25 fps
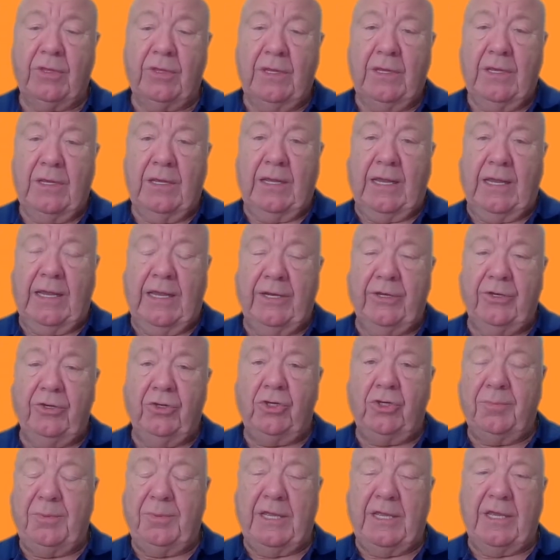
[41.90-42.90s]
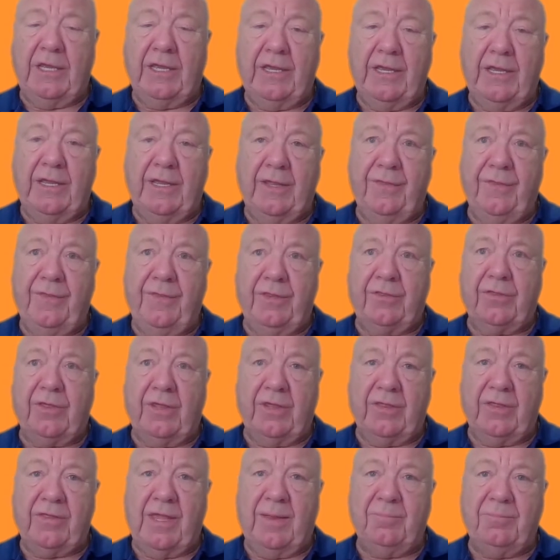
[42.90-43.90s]
And you should be able to get this
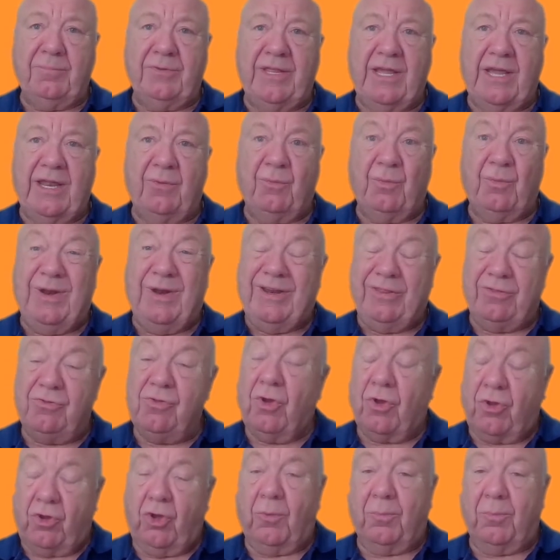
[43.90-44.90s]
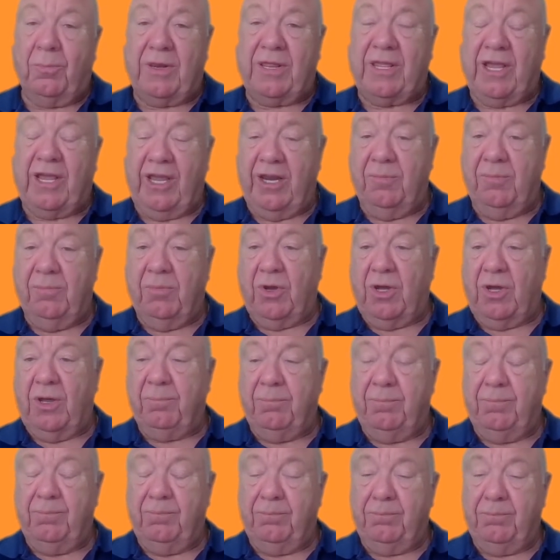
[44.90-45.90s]
exam done when it's not complicated by
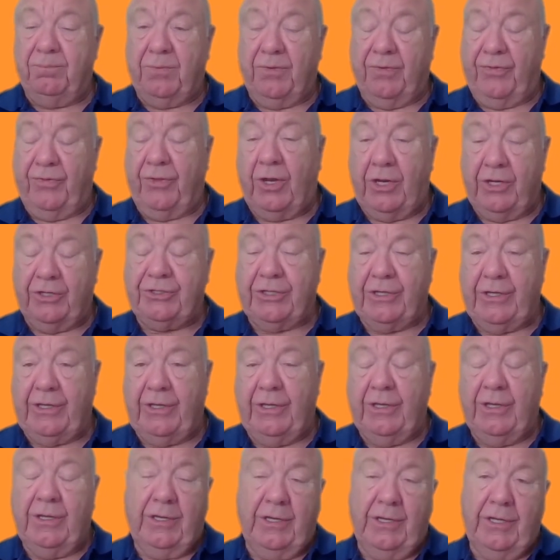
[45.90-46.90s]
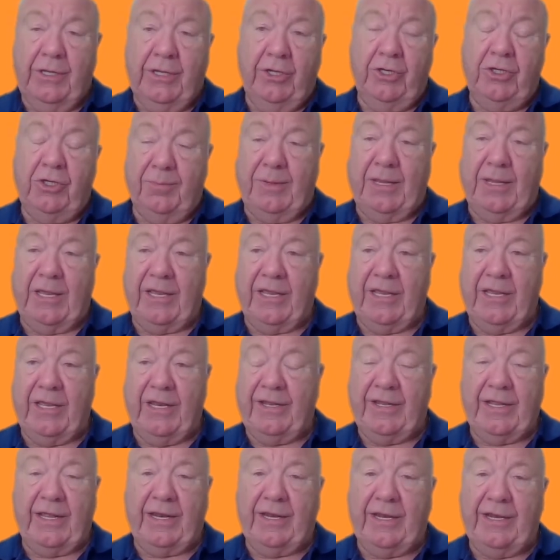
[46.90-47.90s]
pathology. You should be able to get
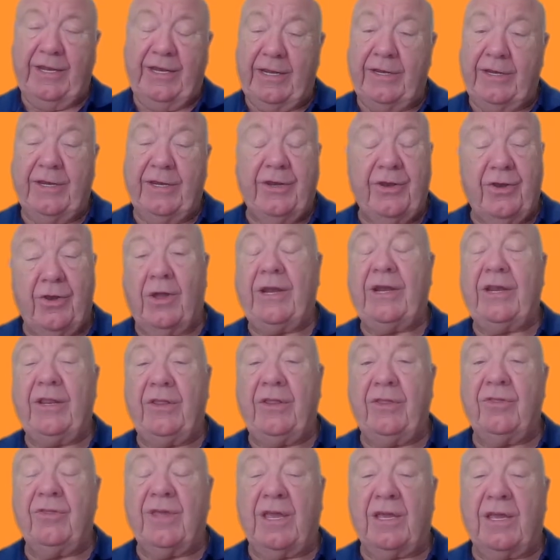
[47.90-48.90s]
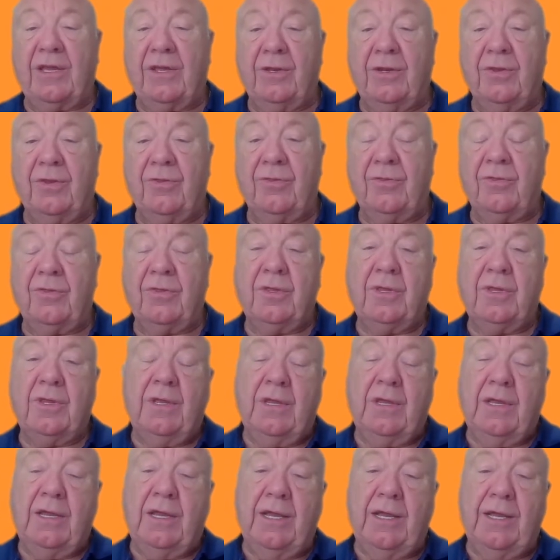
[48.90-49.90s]
it done in under 90 seconds.
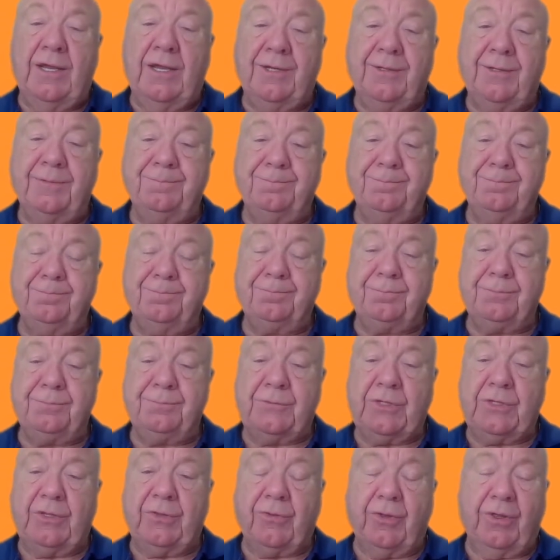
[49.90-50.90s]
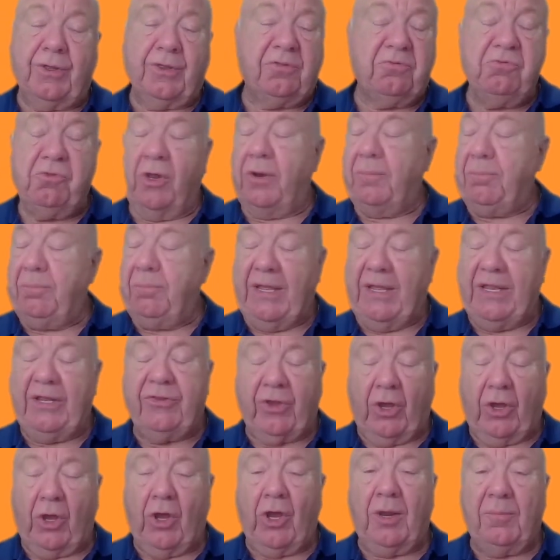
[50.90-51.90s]
Um, so it's not a big
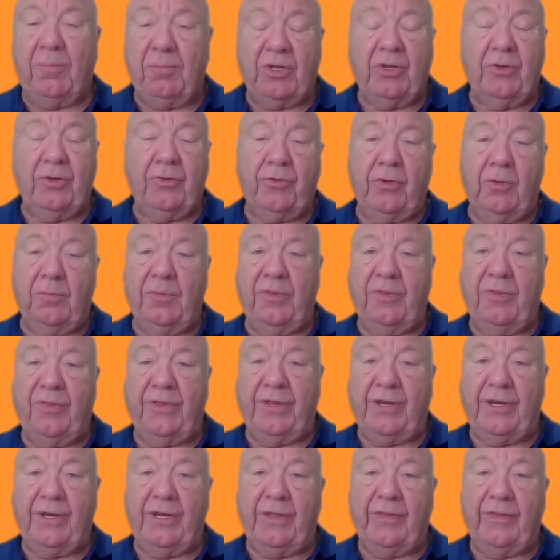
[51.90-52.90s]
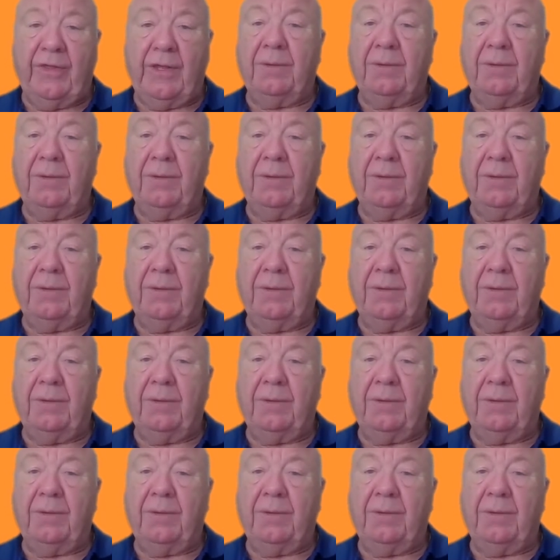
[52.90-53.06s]
time consuming thing either.